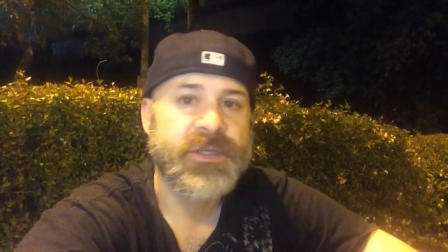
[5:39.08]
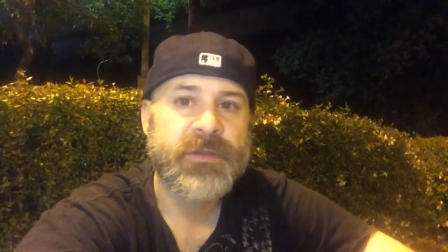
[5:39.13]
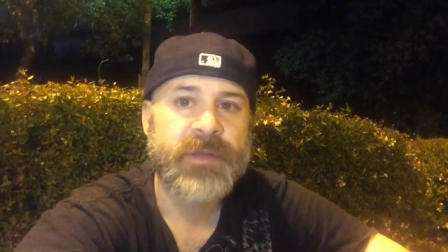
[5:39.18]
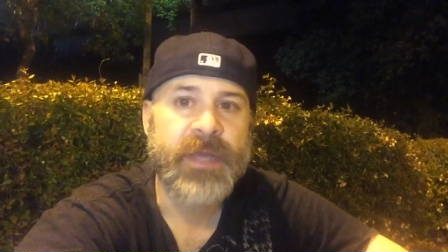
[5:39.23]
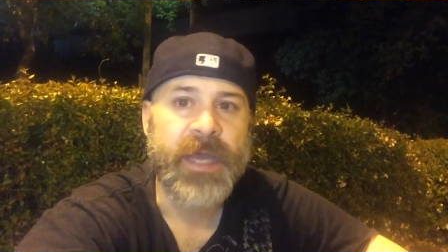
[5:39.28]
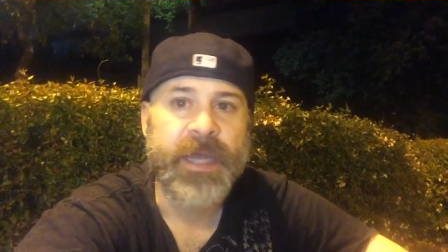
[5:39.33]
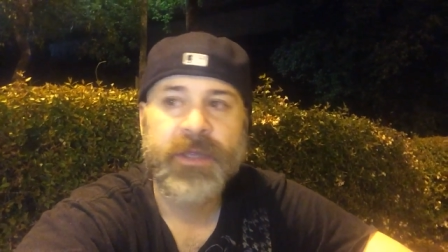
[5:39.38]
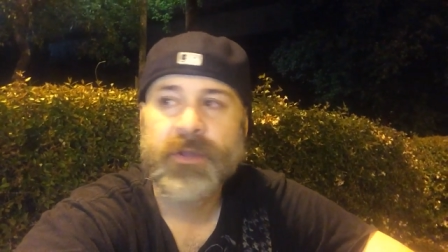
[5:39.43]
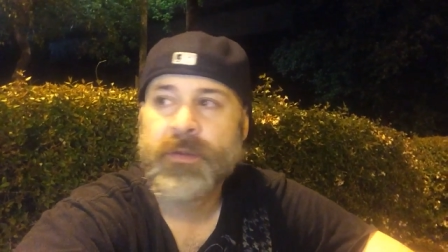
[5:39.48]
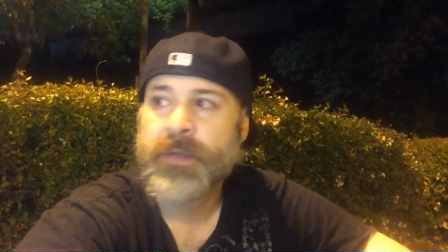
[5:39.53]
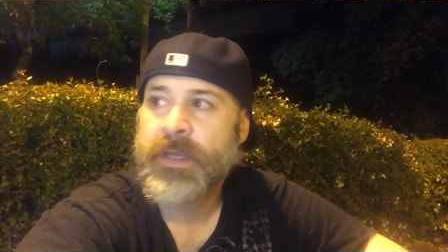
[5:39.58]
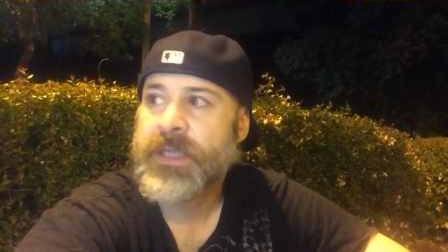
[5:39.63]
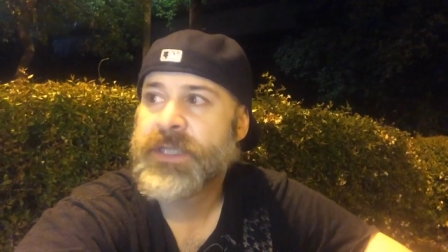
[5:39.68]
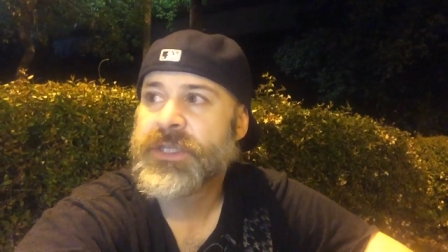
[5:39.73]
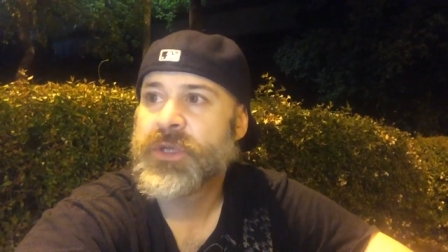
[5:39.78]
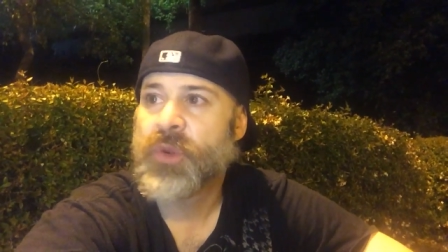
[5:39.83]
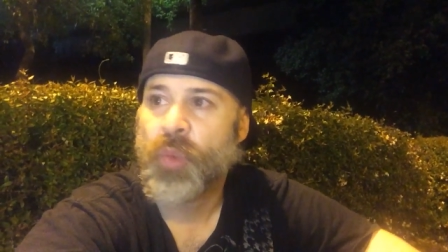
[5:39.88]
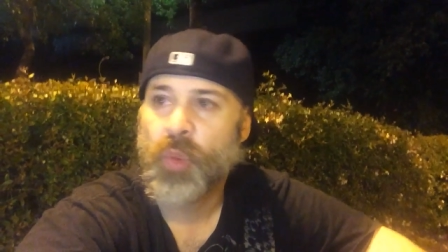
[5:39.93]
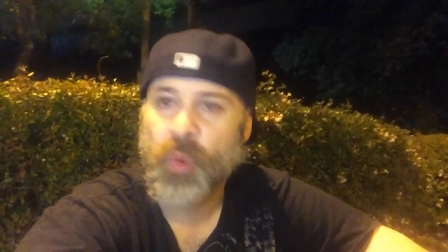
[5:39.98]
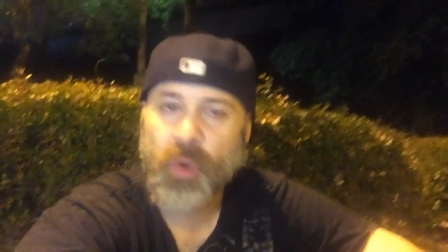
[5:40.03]
do that. You need
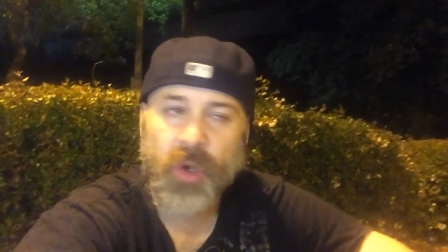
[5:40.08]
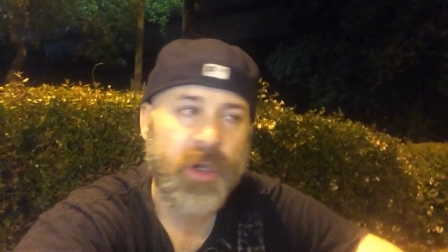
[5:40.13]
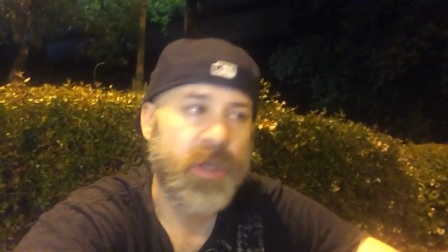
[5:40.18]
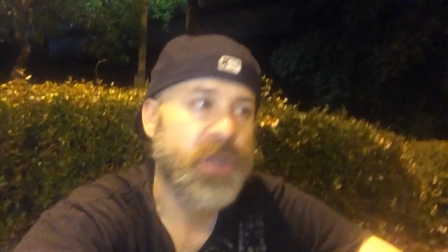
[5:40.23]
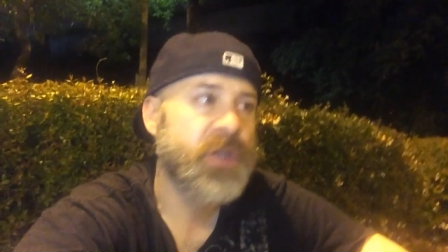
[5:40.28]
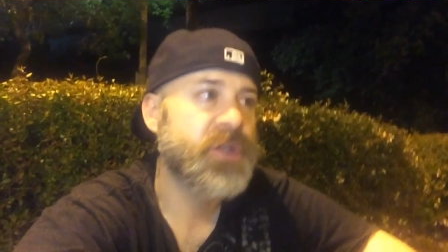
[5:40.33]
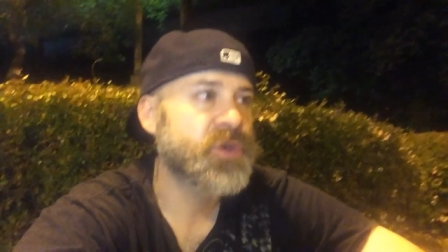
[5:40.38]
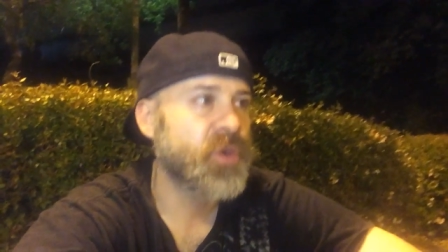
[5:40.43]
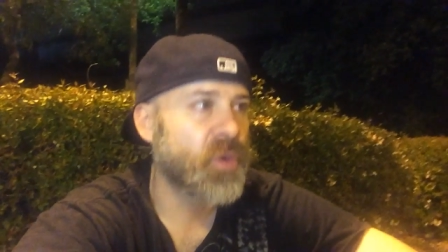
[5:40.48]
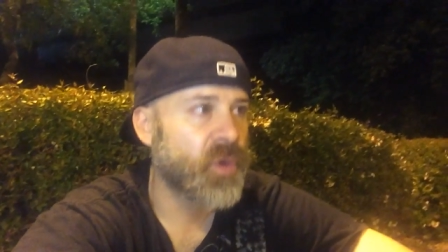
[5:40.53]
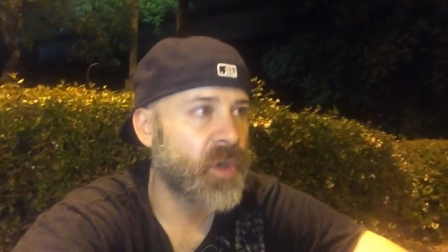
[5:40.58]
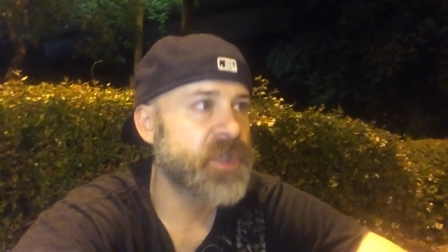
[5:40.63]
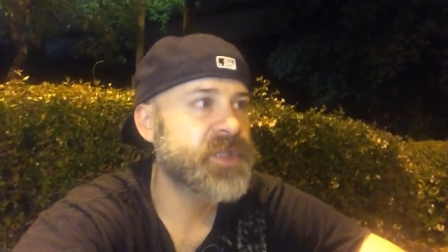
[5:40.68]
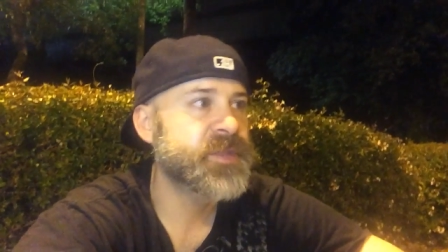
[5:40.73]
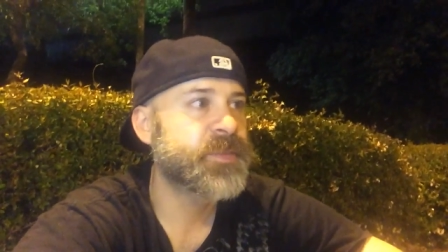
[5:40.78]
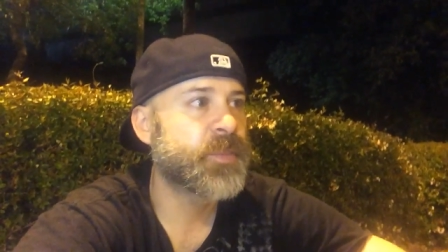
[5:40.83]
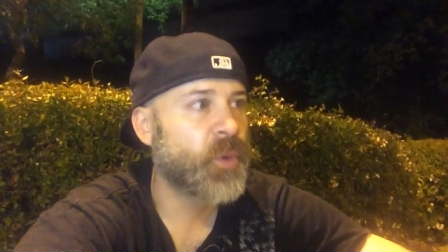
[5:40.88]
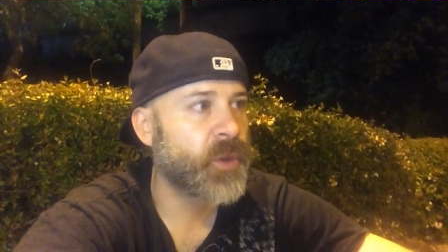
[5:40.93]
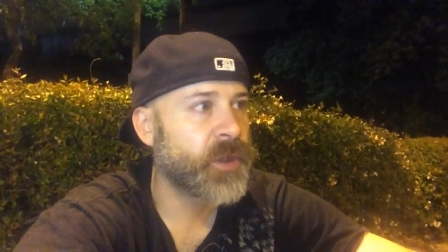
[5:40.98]
to work towards